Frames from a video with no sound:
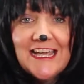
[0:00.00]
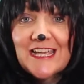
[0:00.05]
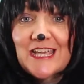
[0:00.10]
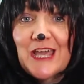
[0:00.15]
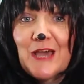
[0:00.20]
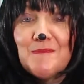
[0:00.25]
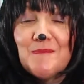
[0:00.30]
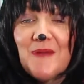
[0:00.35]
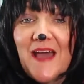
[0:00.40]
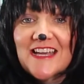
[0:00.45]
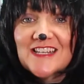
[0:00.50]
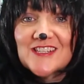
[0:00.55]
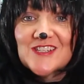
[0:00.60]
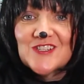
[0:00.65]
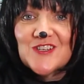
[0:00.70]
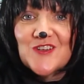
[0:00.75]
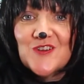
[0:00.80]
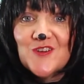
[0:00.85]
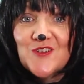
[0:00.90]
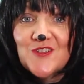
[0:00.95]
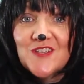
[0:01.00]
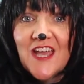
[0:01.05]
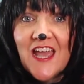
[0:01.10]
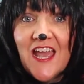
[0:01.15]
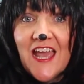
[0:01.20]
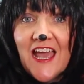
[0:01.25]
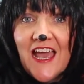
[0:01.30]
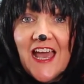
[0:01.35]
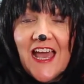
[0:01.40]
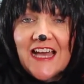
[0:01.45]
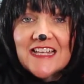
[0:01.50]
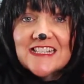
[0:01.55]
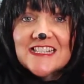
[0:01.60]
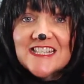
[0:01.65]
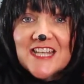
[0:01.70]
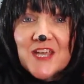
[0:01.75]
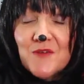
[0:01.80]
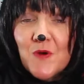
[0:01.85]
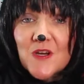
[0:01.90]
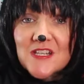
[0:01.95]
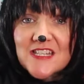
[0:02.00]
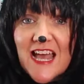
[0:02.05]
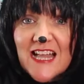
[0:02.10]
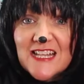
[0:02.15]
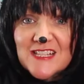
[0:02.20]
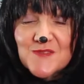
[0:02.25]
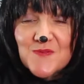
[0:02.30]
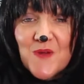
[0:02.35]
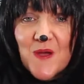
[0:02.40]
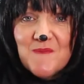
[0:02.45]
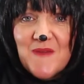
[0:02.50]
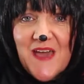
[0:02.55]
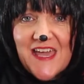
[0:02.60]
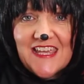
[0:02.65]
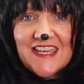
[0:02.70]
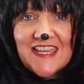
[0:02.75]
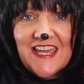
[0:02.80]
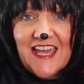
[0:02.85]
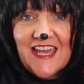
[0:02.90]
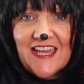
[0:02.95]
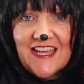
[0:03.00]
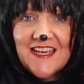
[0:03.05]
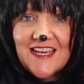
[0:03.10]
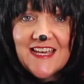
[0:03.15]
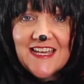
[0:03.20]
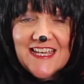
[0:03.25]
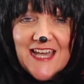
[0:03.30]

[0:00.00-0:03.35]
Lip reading: Come back soon and see what else we're making.